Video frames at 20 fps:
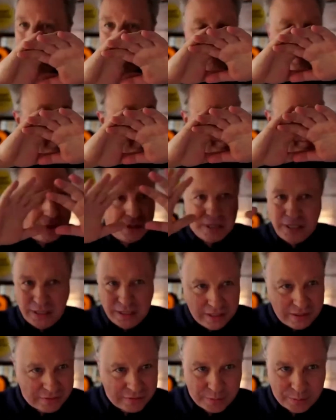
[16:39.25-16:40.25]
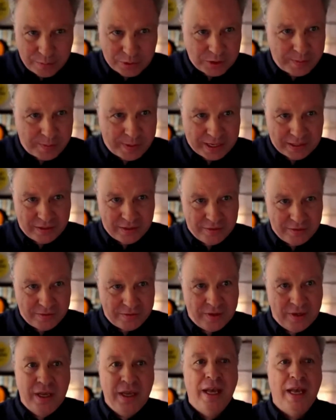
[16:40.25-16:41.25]
3 completely different
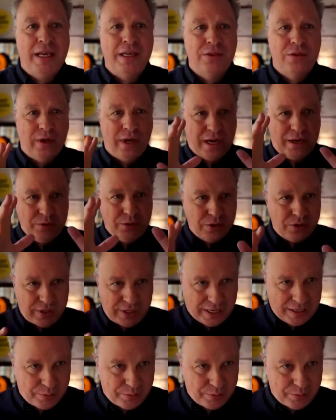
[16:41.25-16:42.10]
perspectives as to how you